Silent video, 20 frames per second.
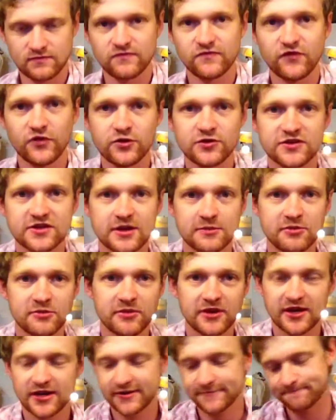First step
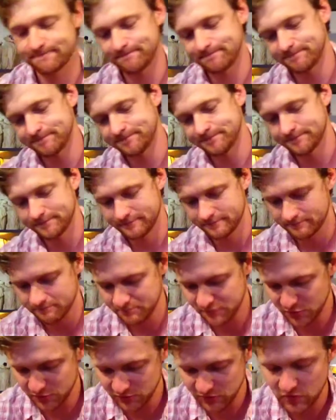about it.
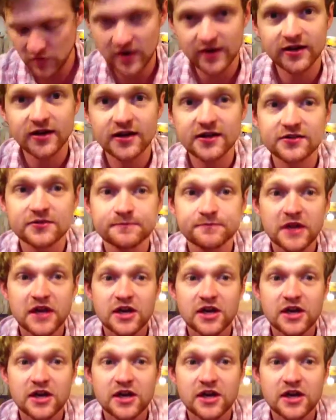Bottle's quite nice,